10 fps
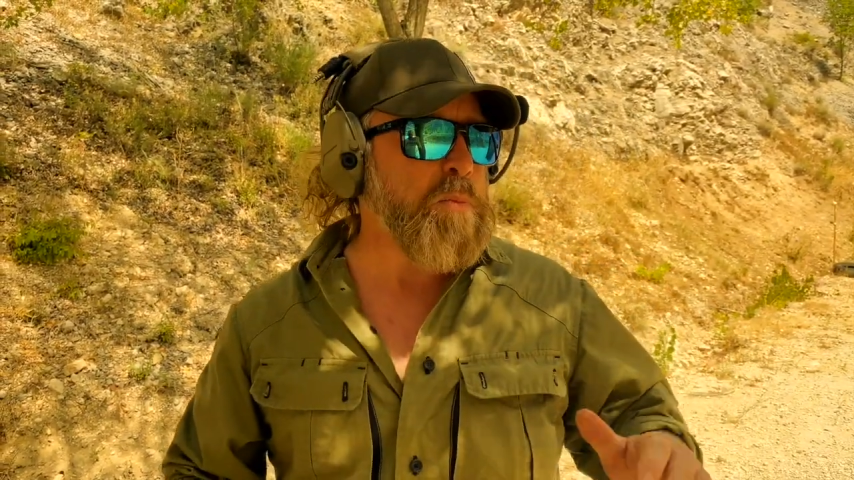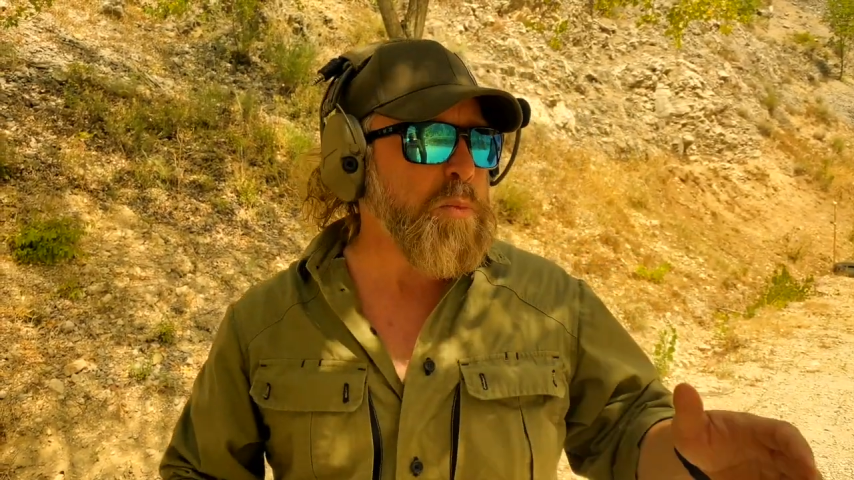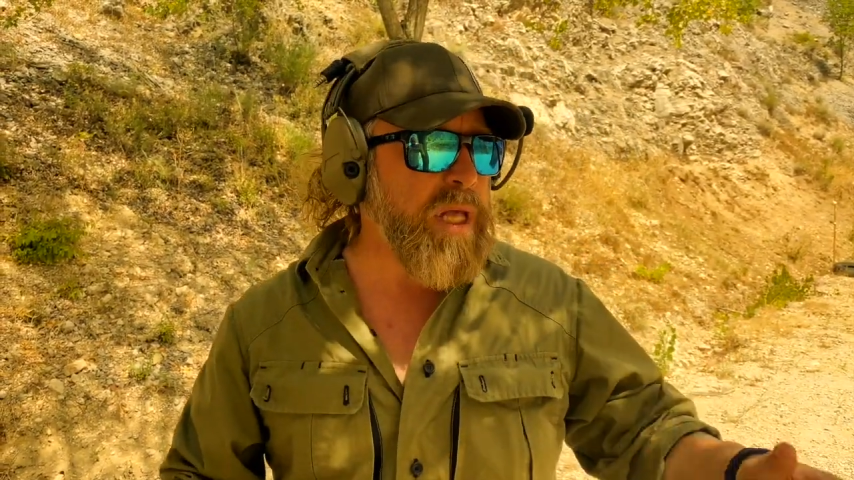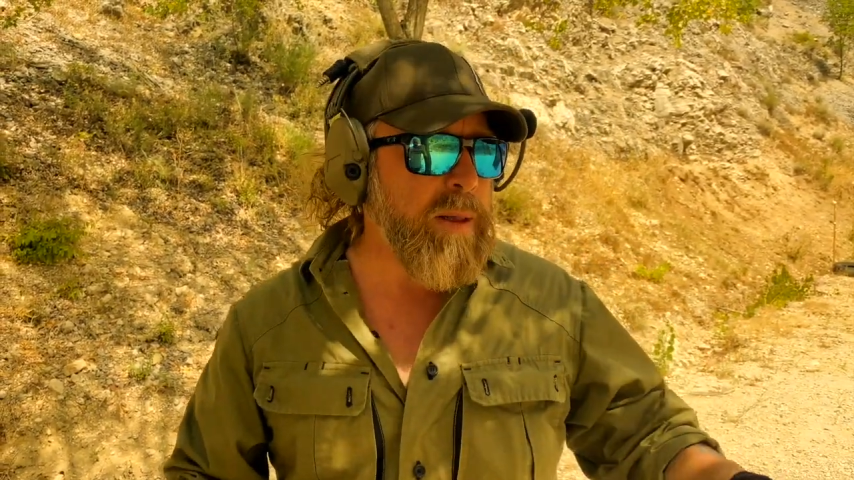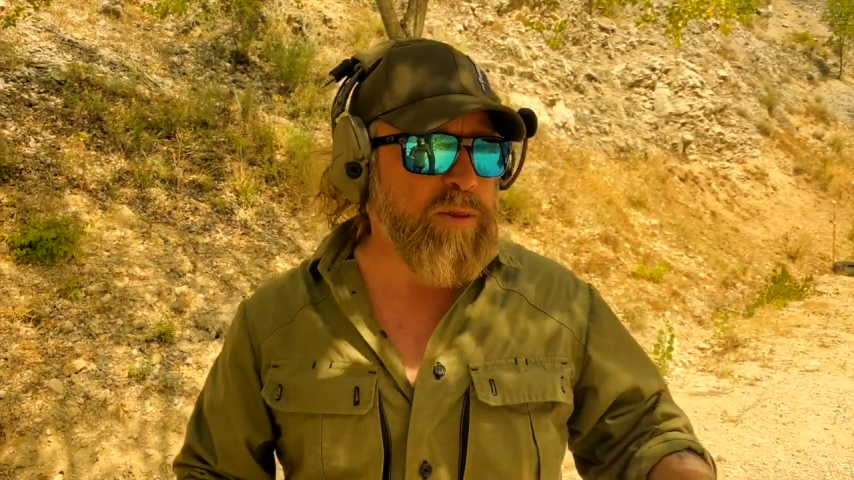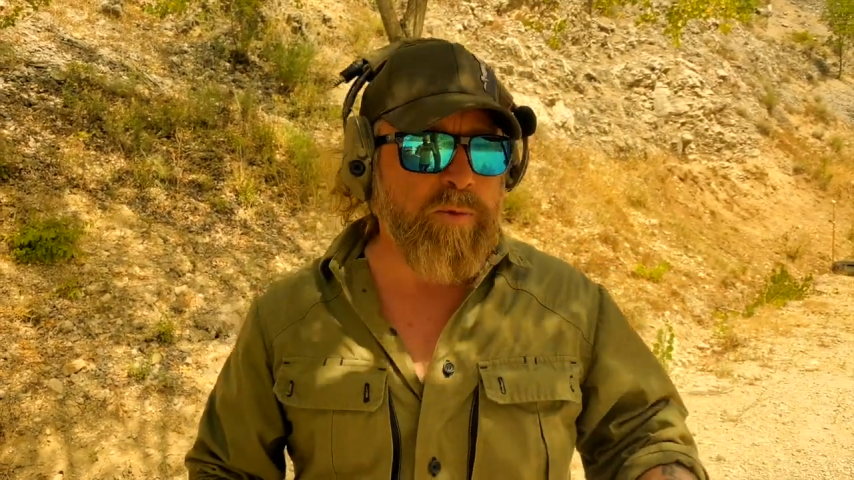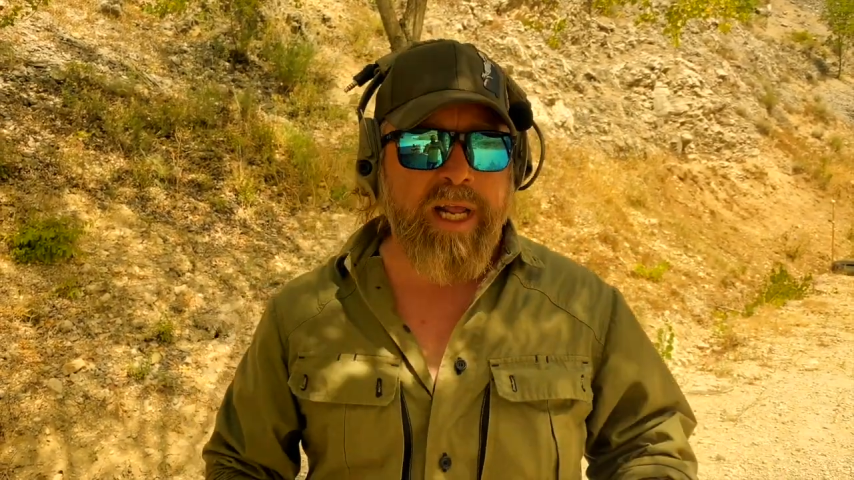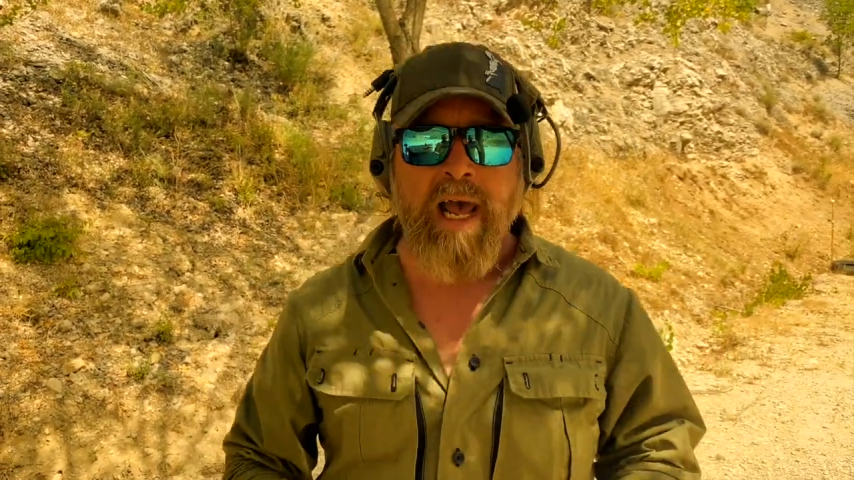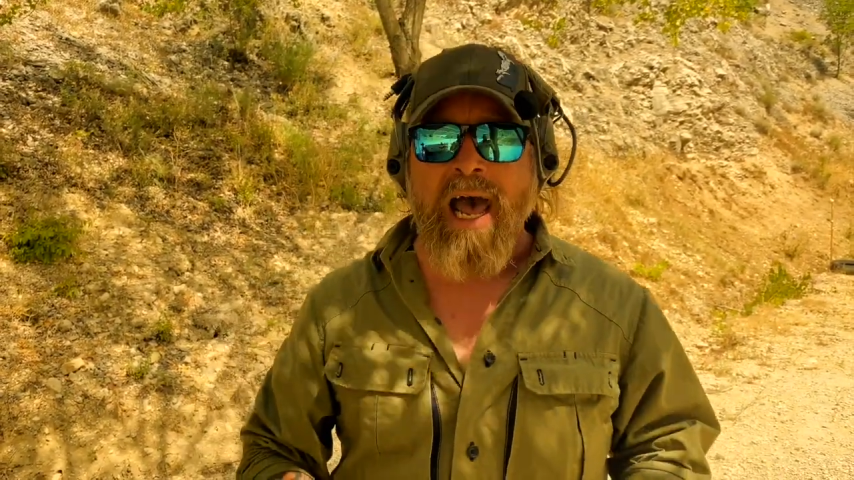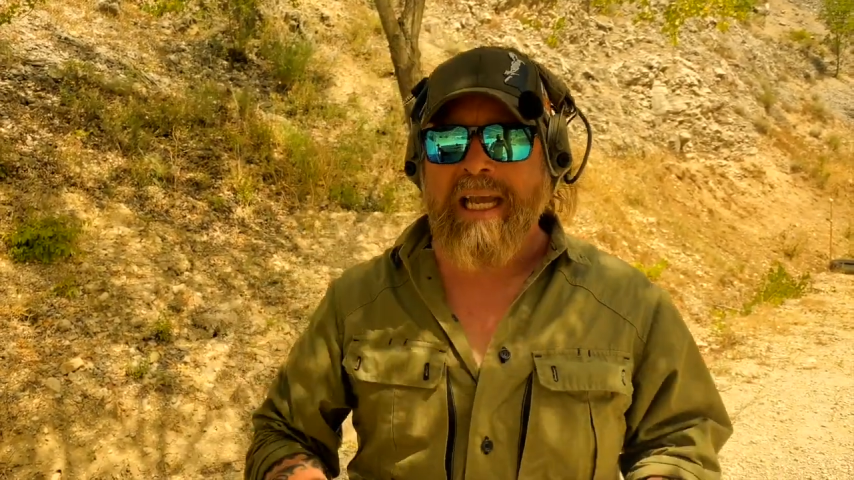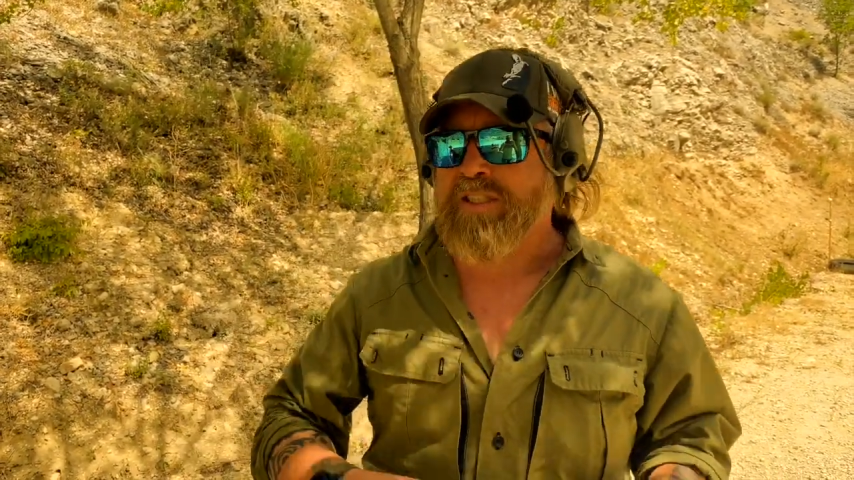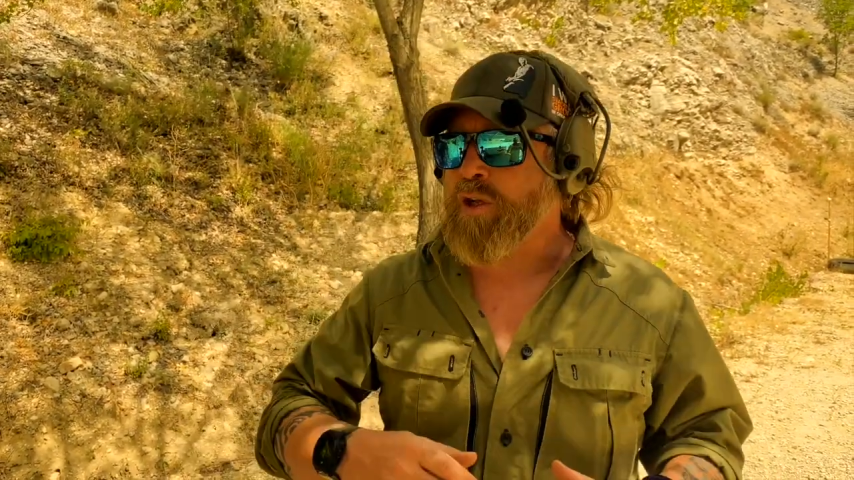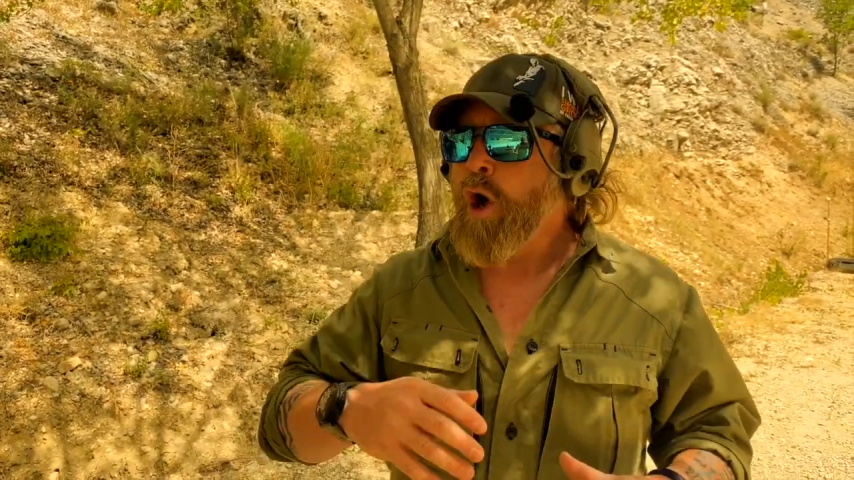military guys,